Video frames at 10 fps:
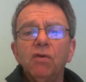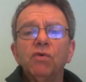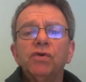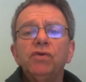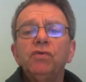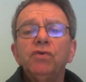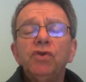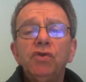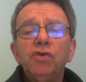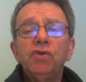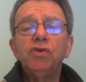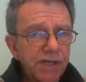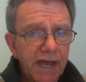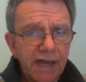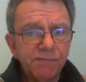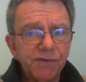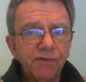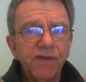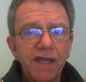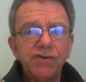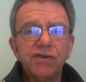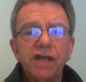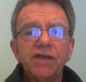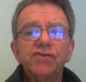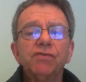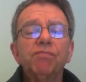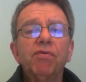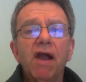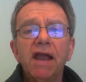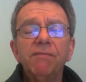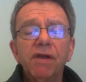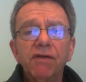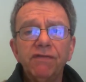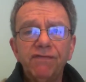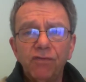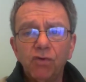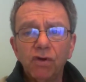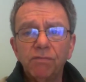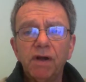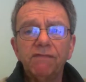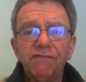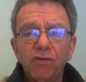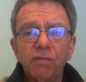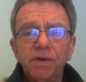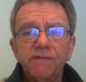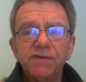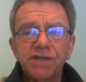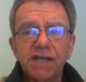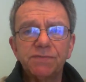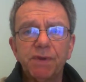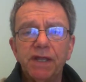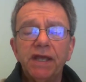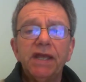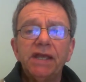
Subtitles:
where you will use observation as your primary form of formative assessment.